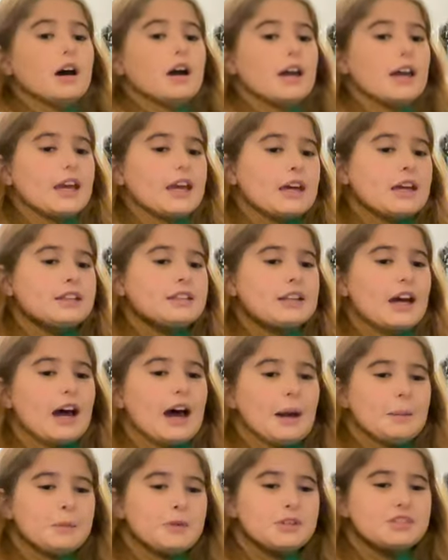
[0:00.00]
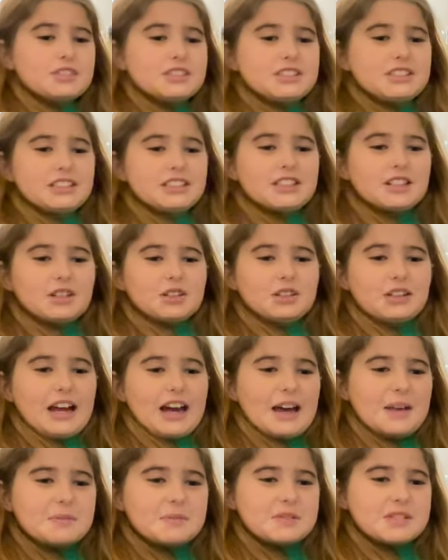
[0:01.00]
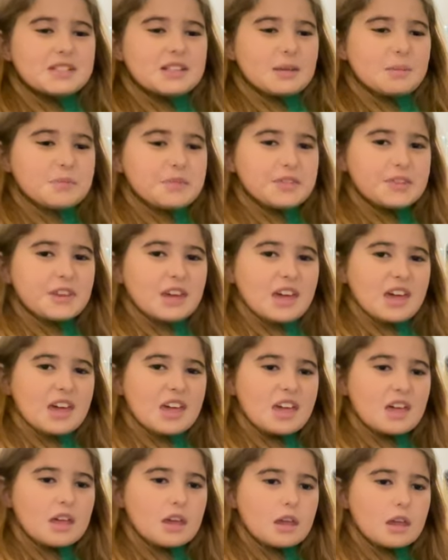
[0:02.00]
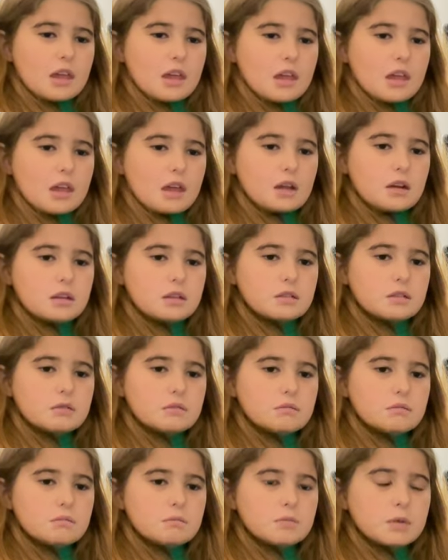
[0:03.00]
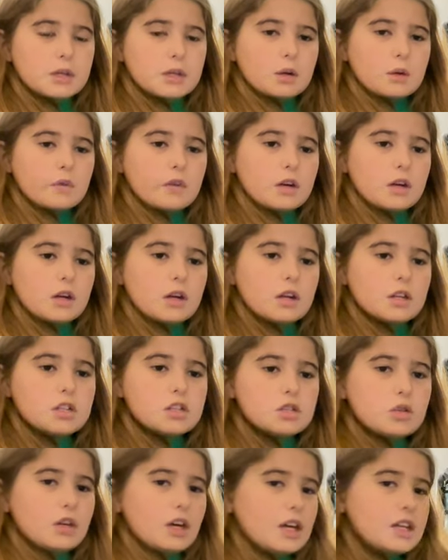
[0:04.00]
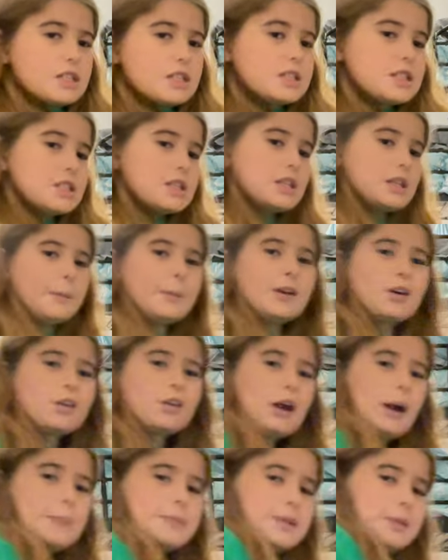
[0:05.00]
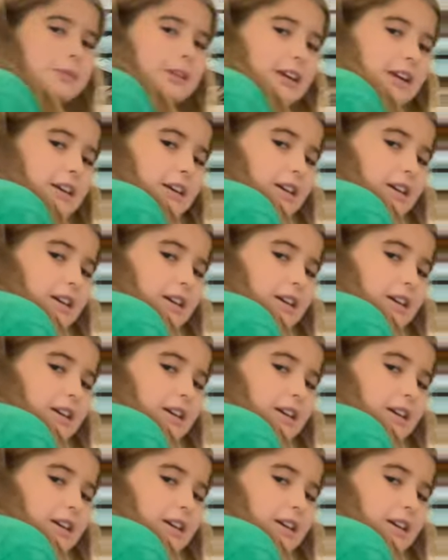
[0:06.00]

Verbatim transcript: And I'm going to go grab something and bring it over and show you guys. Let me go grab something.